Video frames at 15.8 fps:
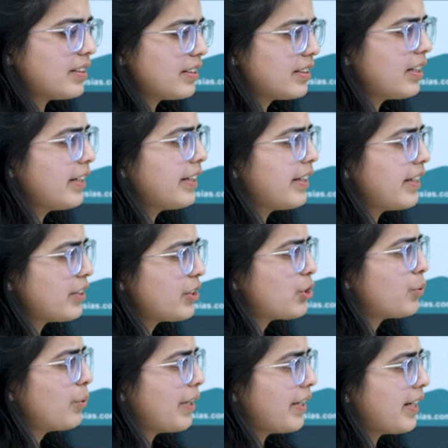Sir, yes,
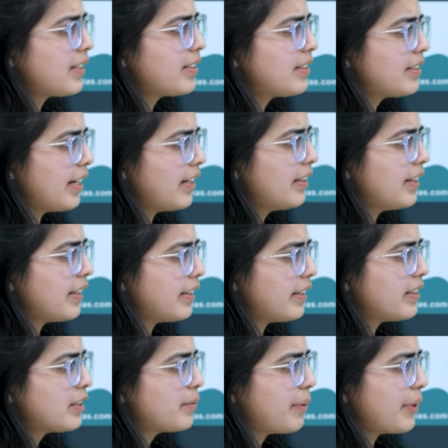to an extent it
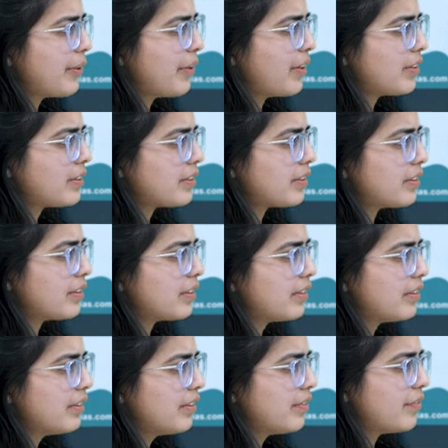is because
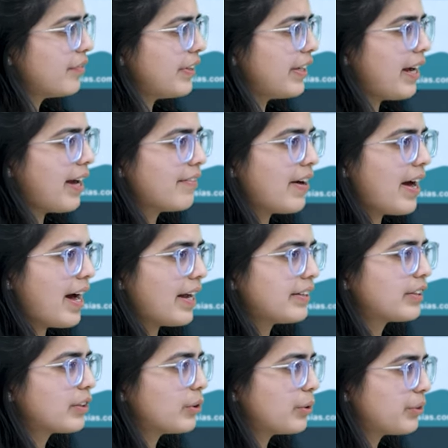we have
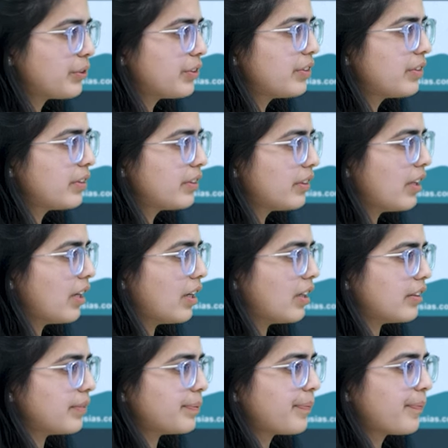had a good
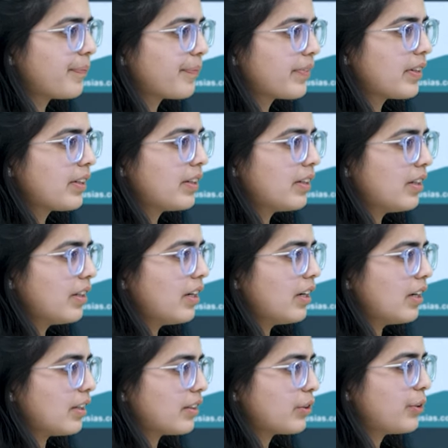
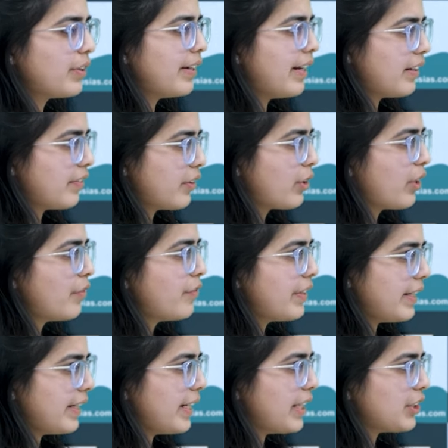good network of
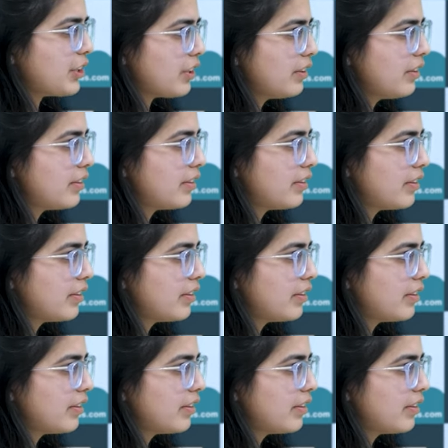irrigation.